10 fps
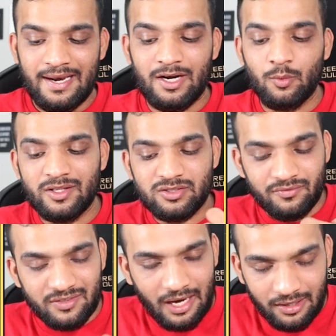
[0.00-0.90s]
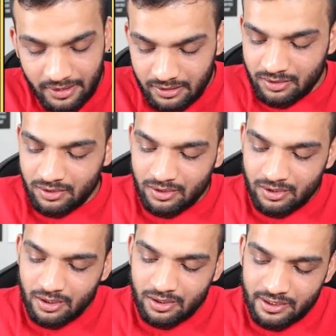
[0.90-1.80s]
And once you've done it,
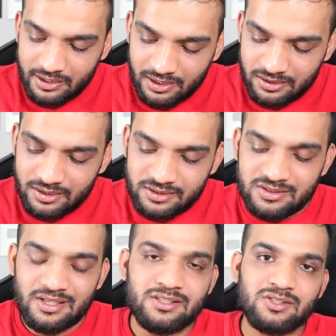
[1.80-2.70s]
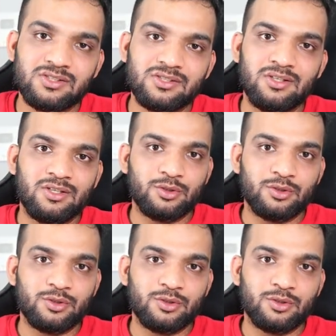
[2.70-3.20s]
return this list.